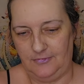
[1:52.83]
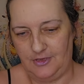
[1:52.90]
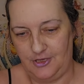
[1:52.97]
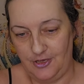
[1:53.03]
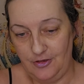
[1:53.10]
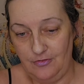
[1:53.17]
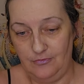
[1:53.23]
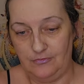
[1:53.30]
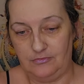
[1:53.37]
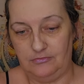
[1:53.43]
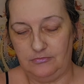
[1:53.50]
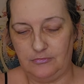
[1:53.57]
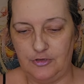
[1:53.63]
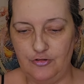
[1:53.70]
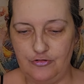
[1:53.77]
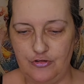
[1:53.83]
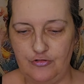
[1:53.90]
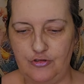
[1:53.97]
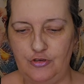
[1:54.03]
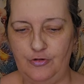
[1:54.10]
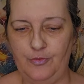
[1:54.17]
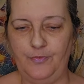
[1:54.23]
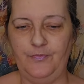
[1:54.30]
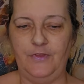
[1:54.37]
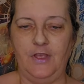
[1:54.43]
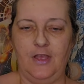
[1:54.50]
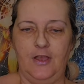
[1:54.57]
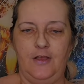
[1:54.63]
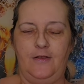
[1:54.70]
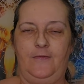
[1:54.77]
Cute. Cute, cute, cute.
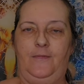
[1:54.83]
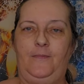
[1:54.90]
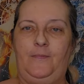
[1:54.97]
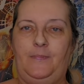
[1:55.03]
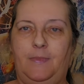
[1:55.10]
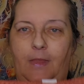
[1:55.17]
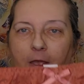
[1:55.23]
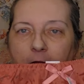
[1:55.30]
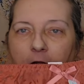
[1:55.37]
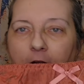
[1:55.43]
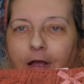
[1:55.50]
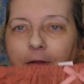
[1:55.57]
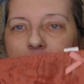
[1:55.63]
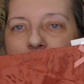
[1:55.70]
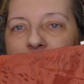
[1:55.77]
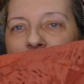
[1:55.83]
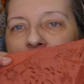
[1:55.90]
All right.